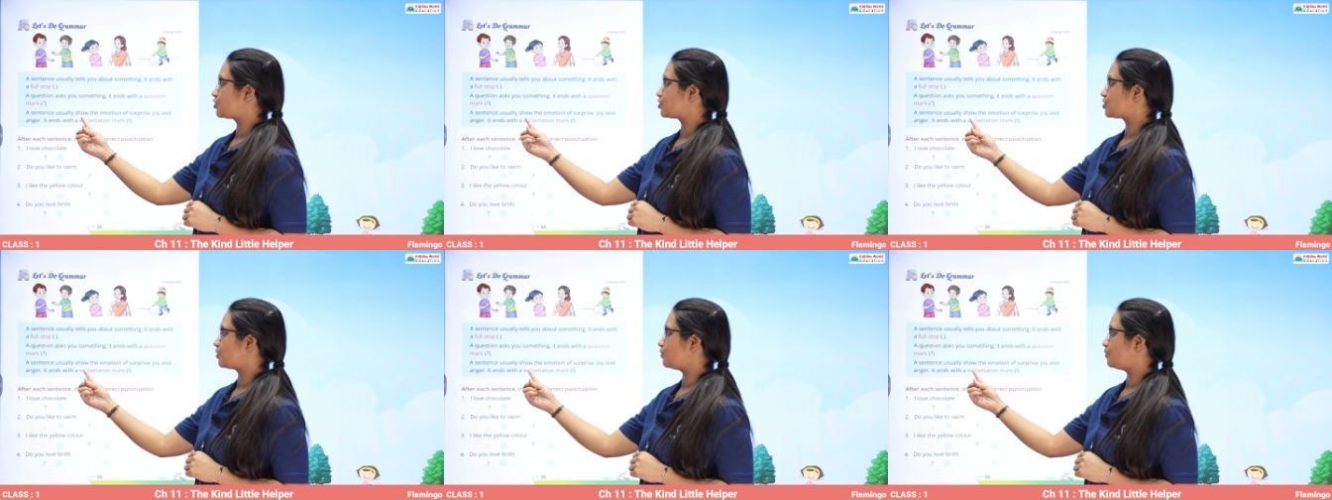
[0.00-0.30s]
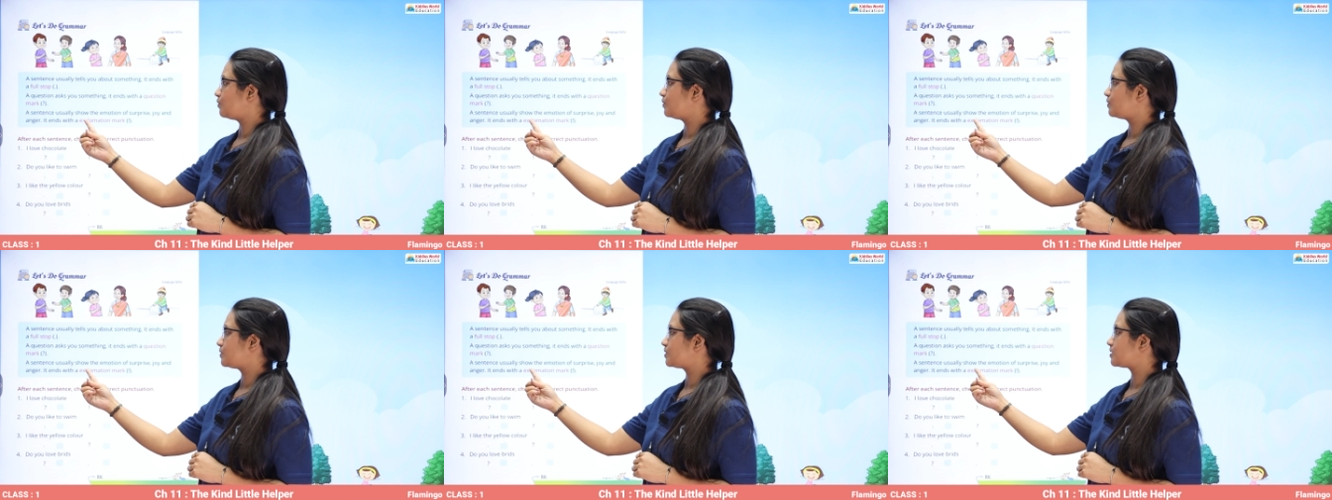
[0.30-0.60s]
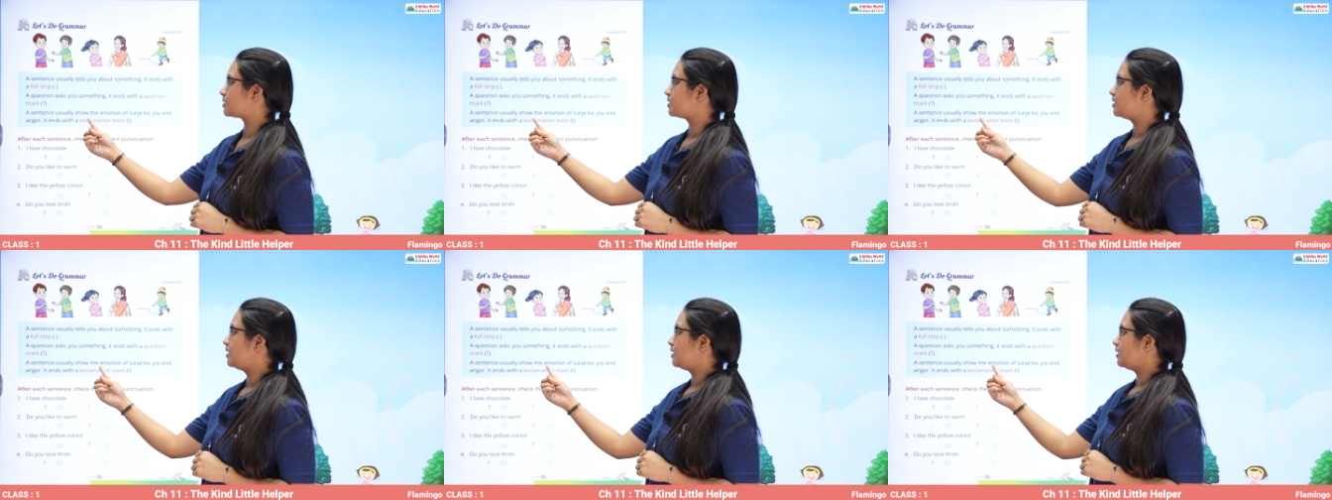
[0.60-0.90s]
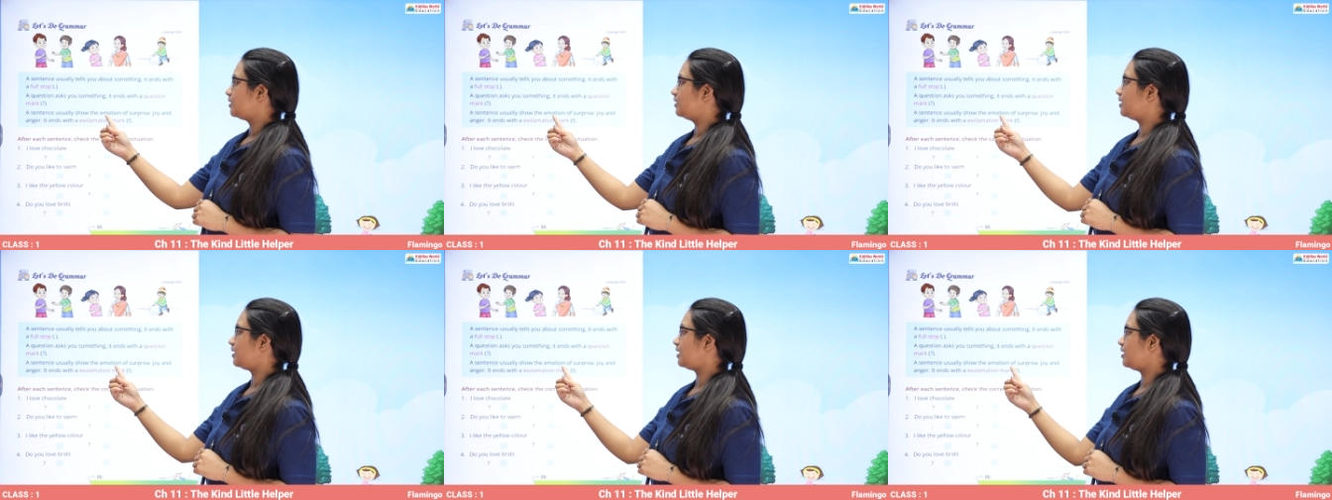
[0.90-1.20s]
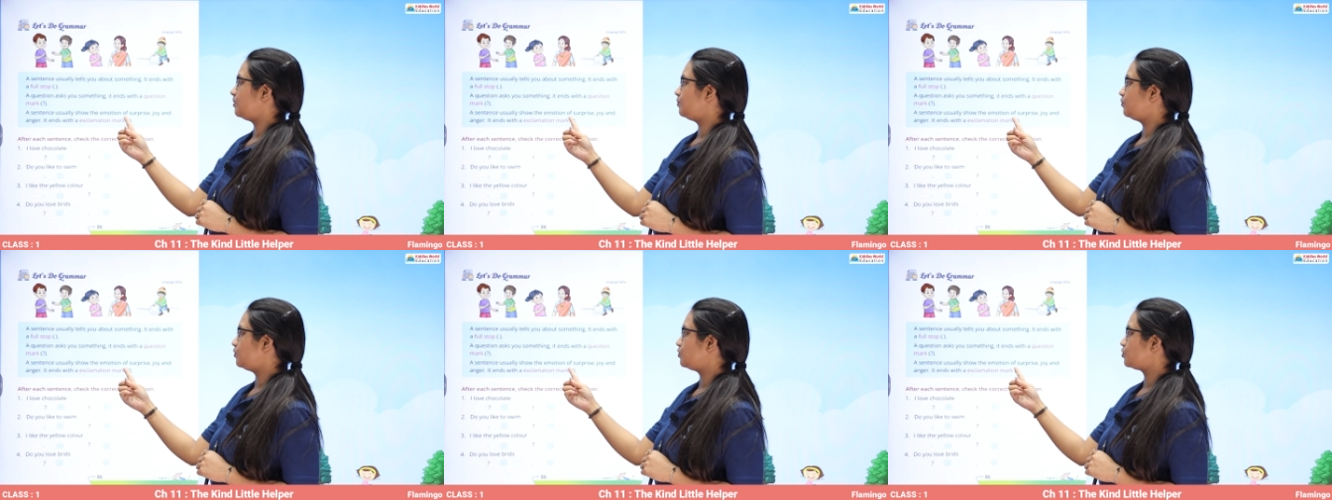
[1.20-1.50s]
shows
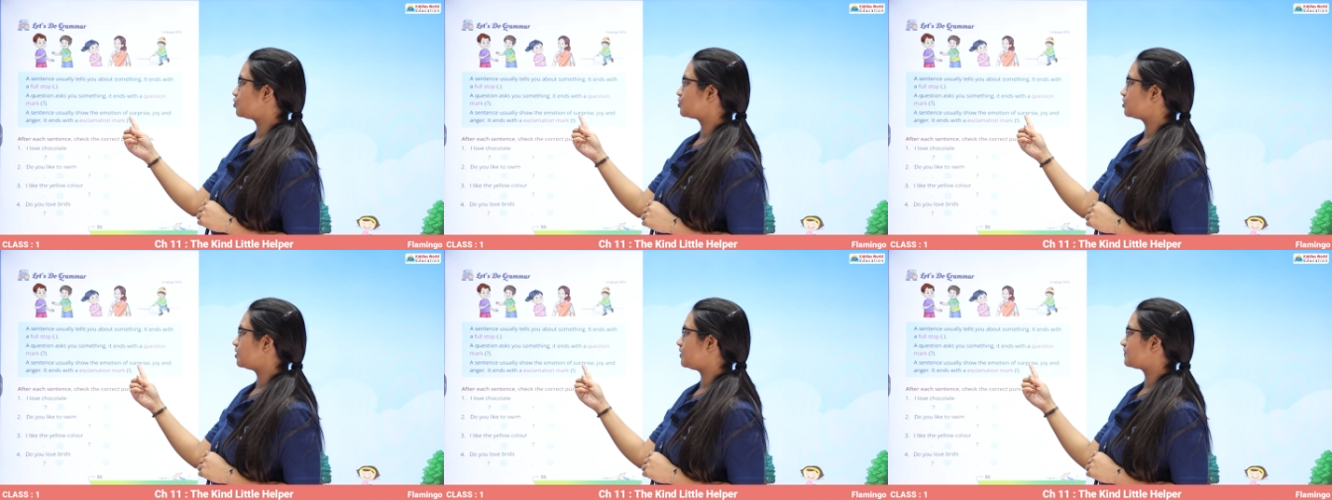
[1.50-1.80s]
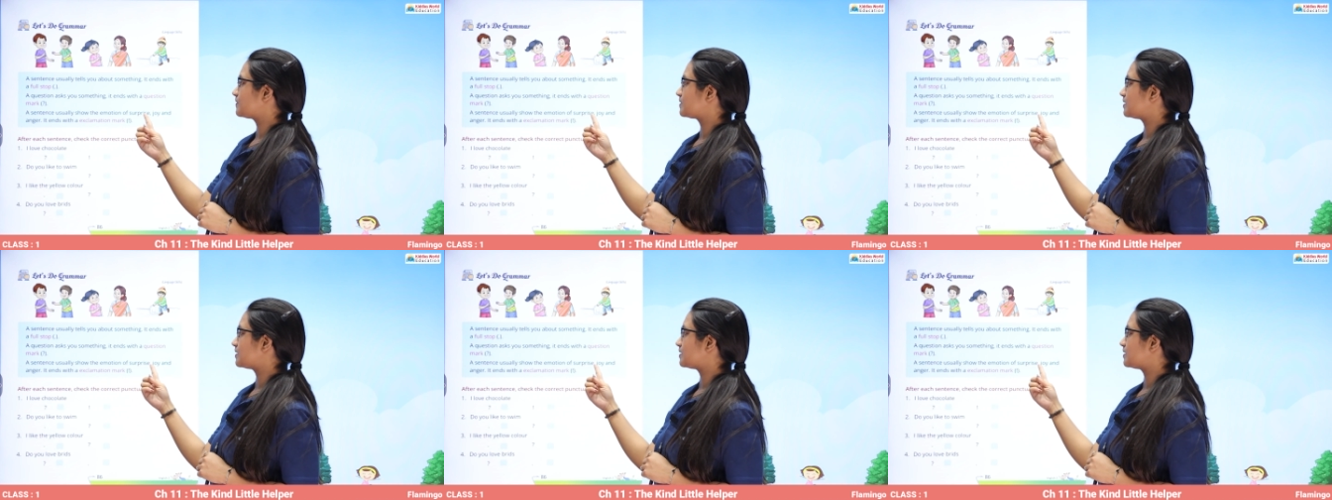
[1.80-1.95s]
the emotion of